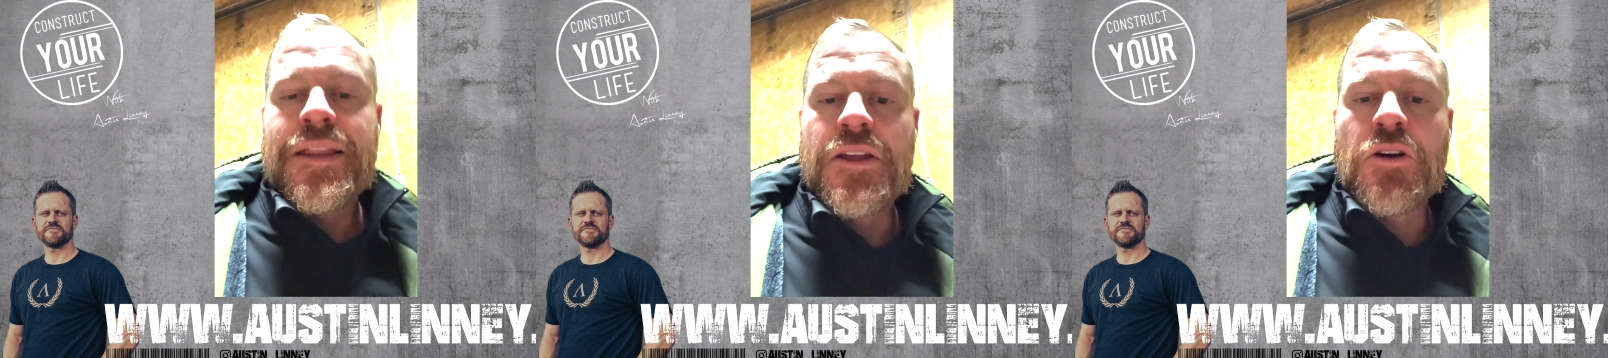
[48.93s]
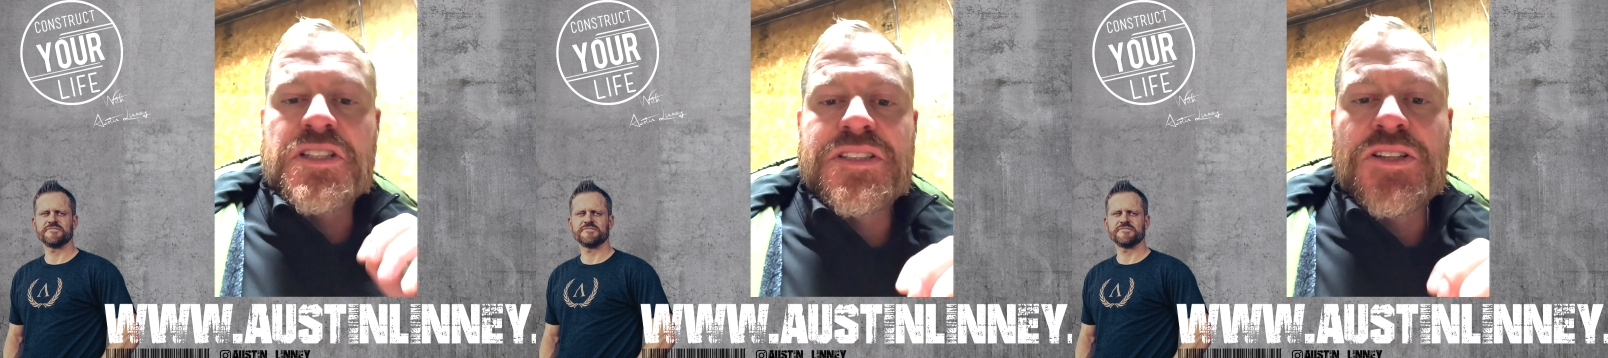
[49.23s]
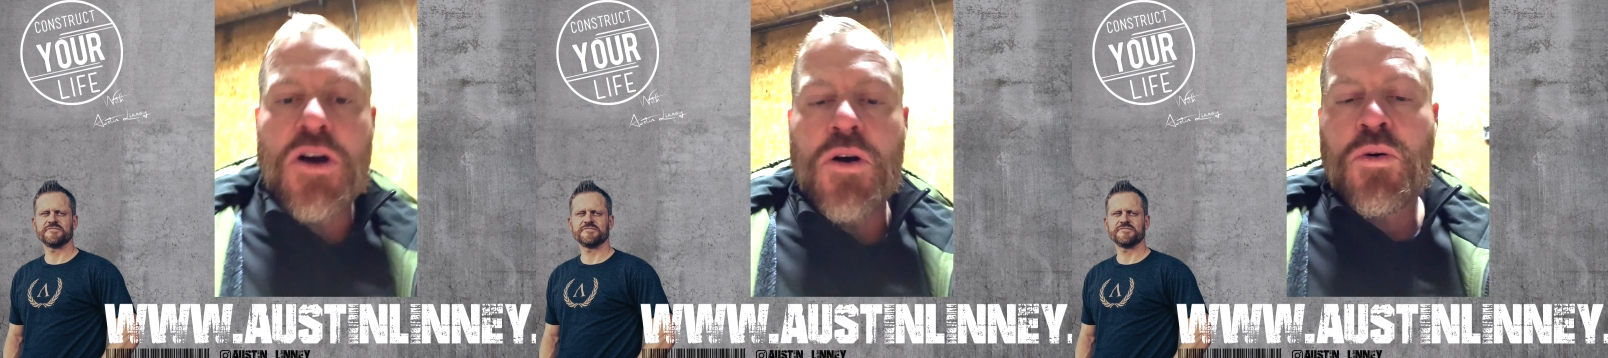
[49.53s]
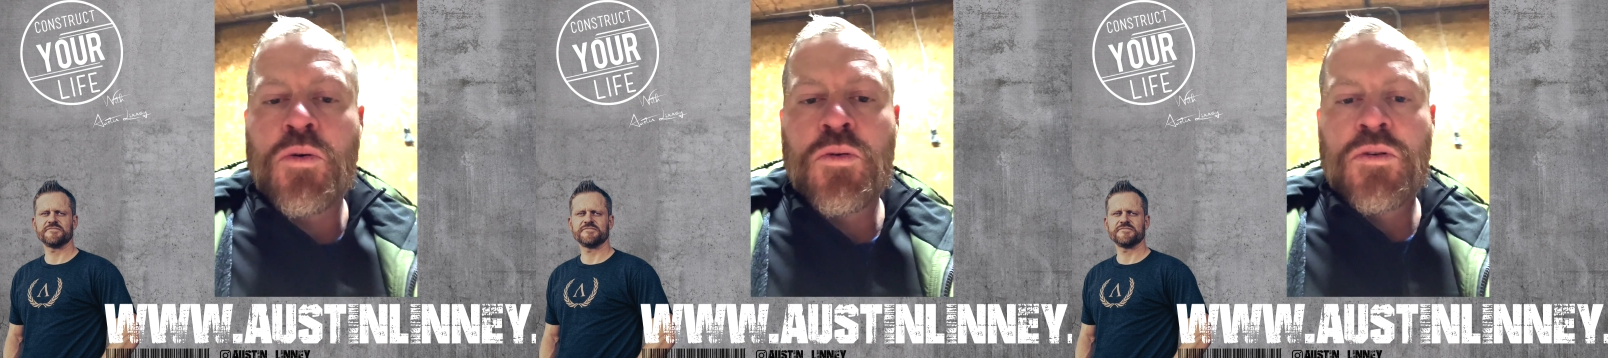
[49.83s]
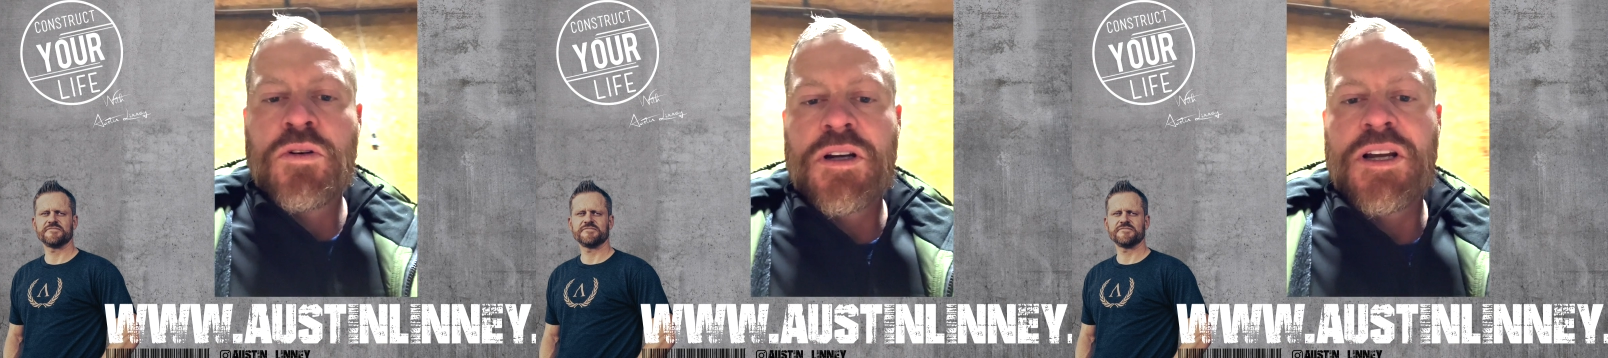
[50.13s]
Speaker 1: There is no
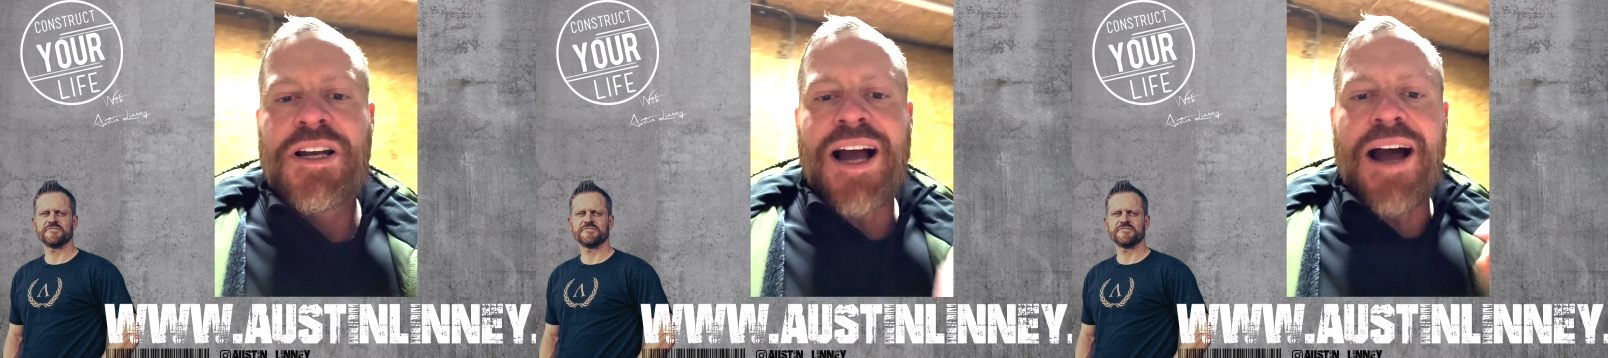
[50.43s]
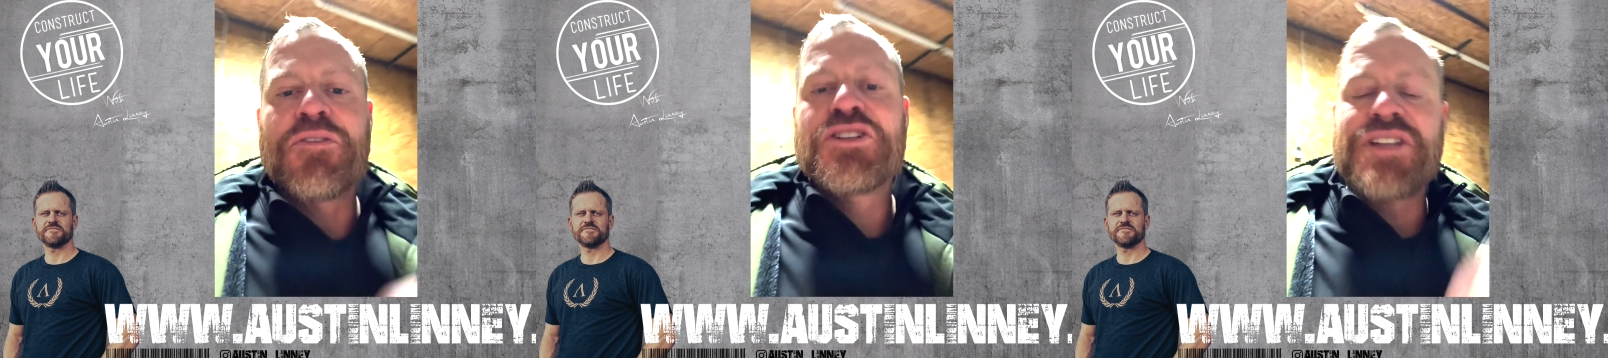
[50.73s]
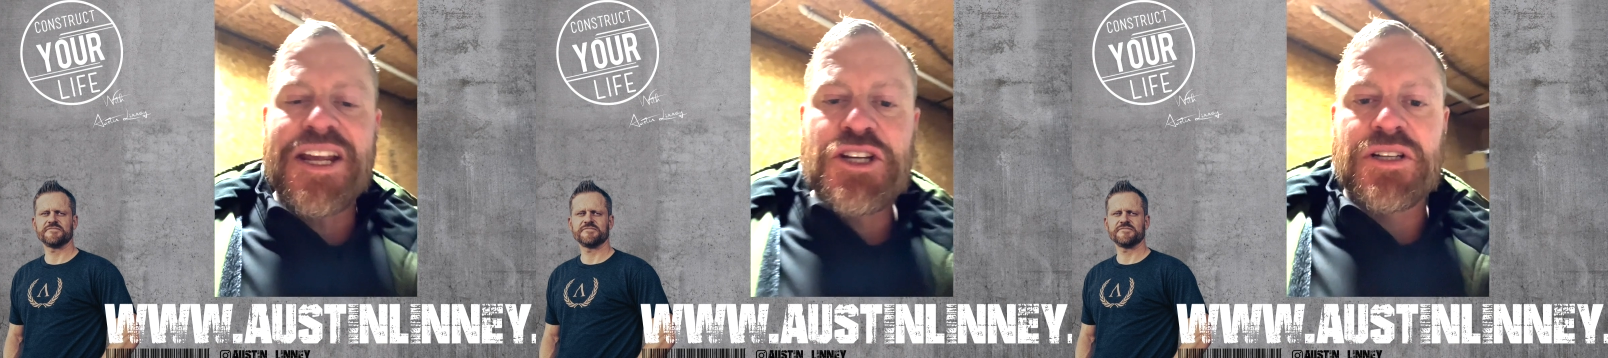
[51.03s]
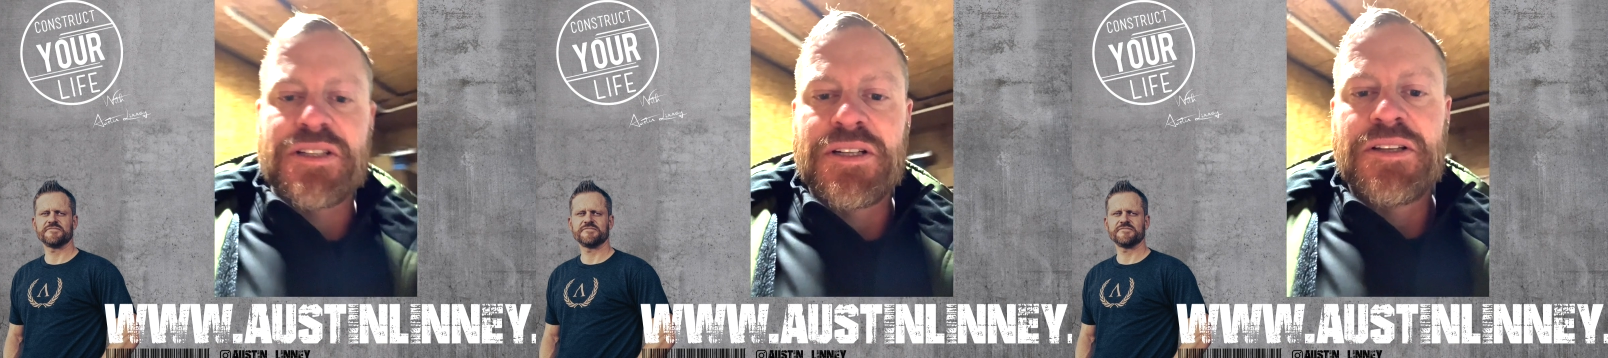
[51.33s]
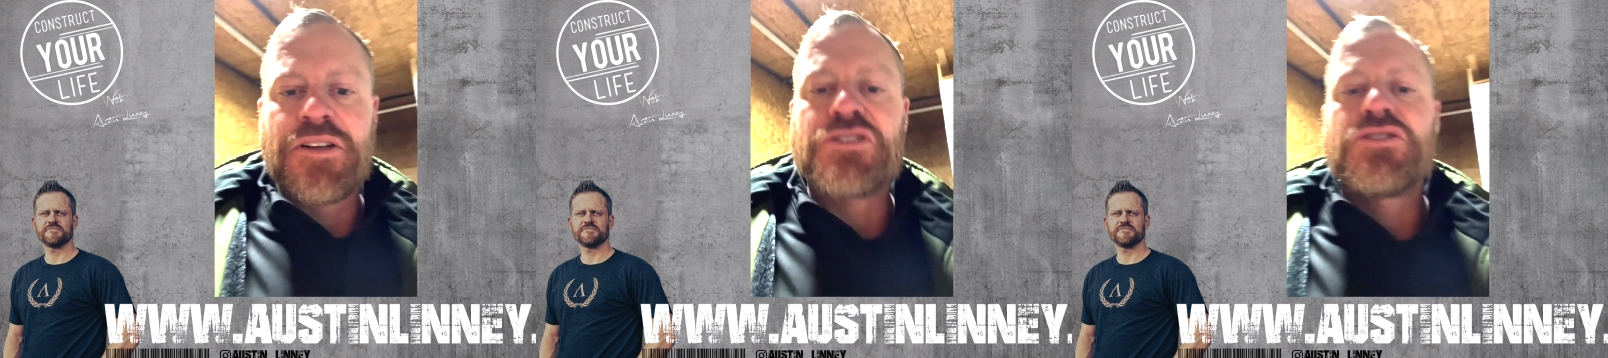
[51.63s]
conversation,
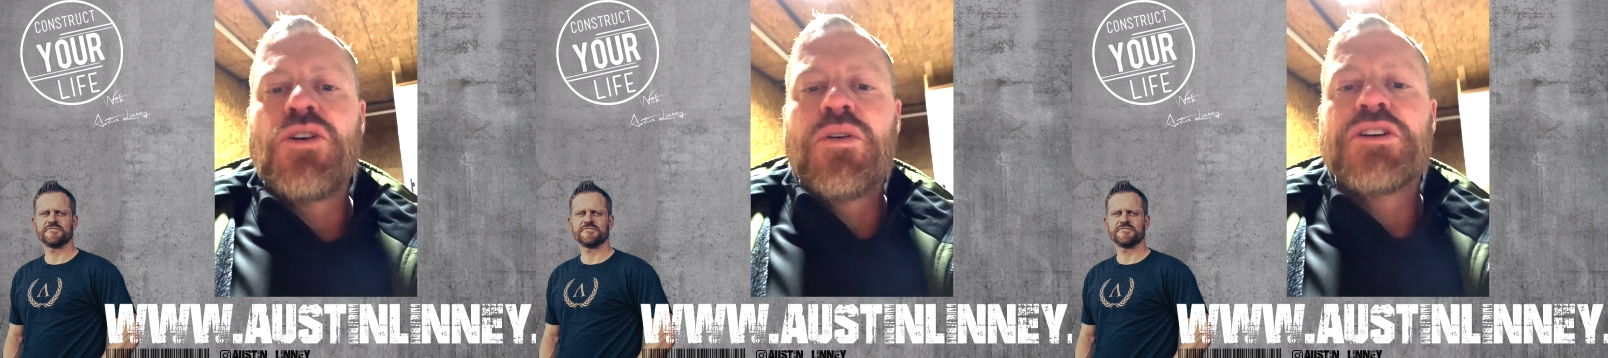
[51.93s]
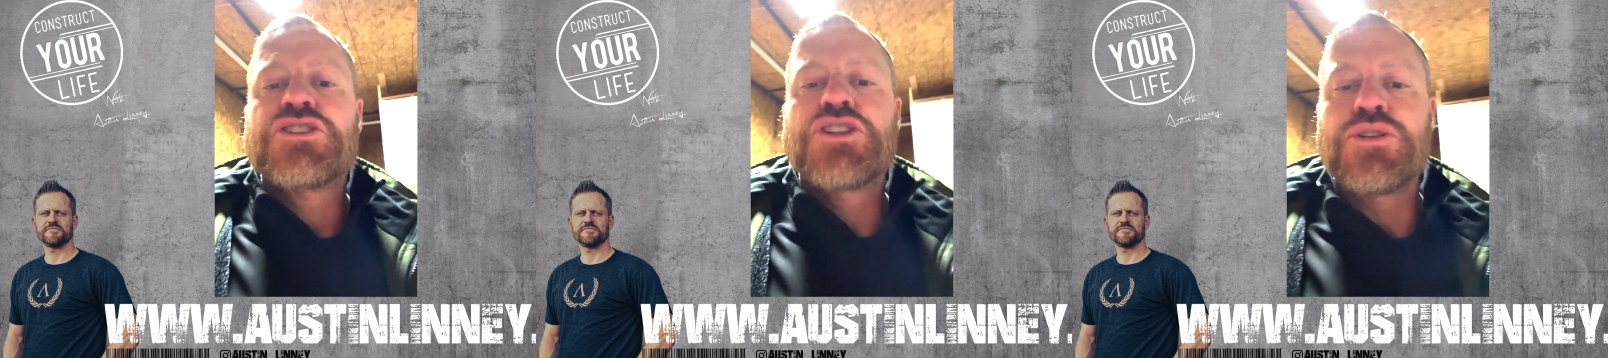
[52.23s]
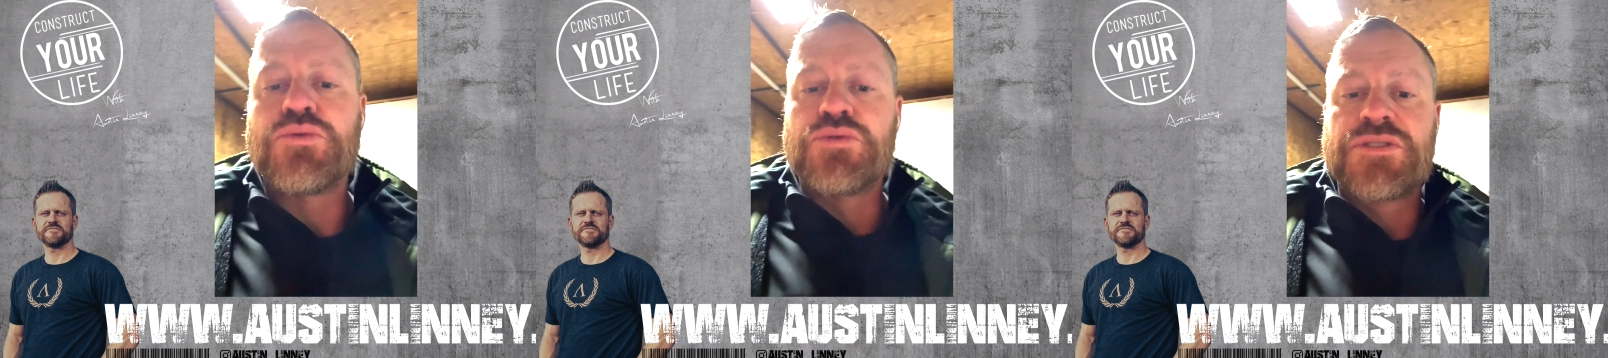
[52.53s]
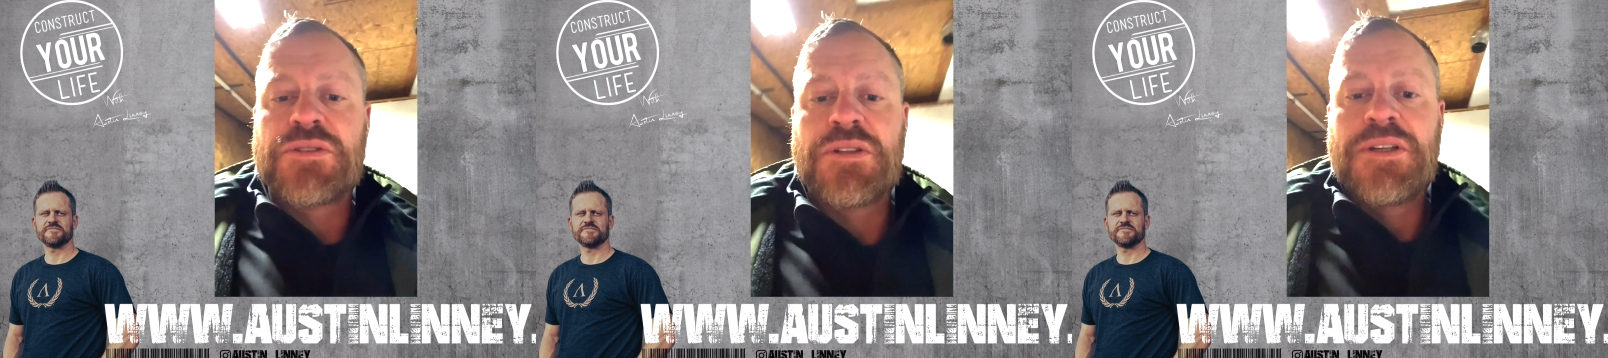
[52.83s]
there is no excuse